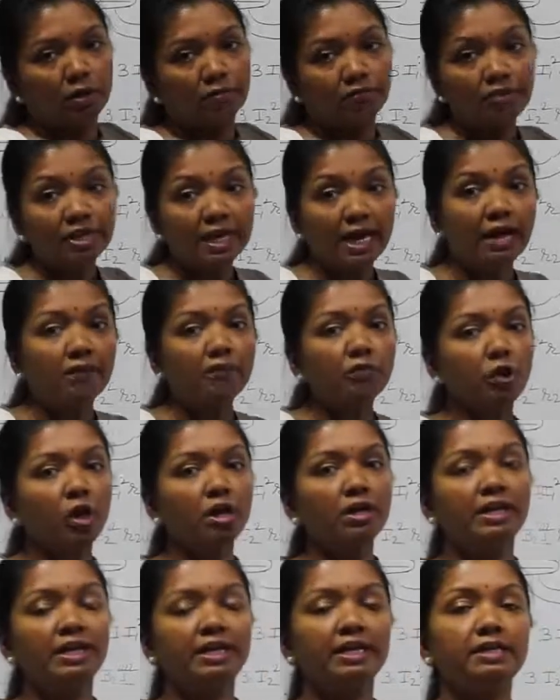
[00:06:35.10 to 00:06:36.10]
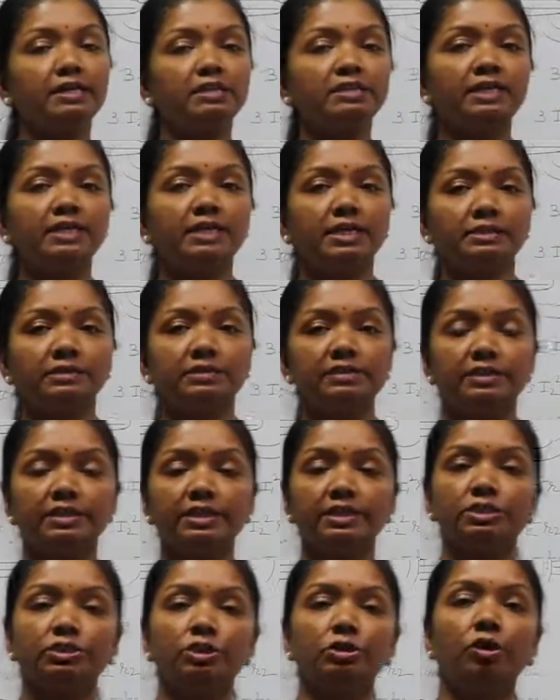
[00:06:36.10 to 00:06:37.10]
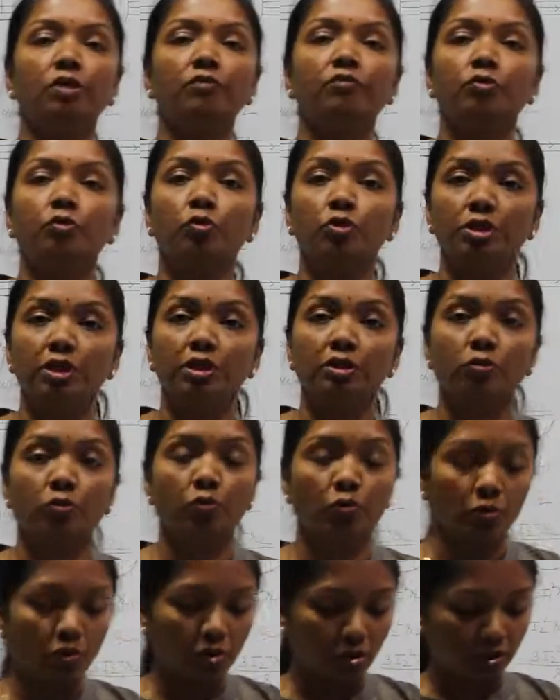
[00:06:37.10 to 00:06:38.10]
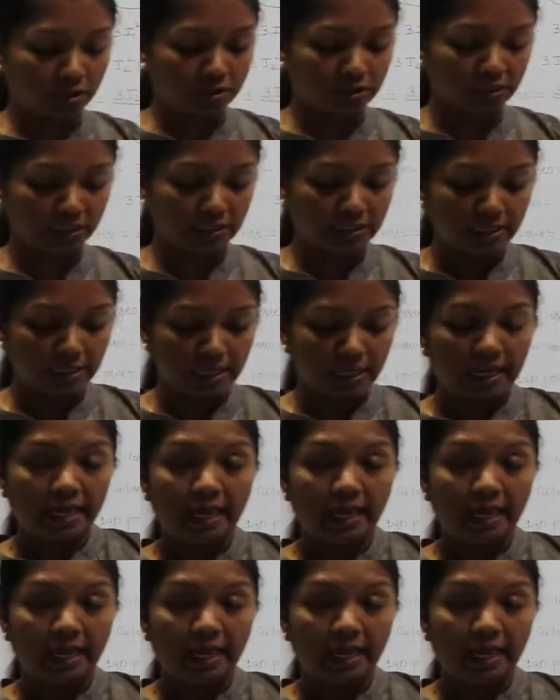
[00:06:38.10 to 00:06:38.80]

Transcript: We have not taken the consideration of rotor core losses,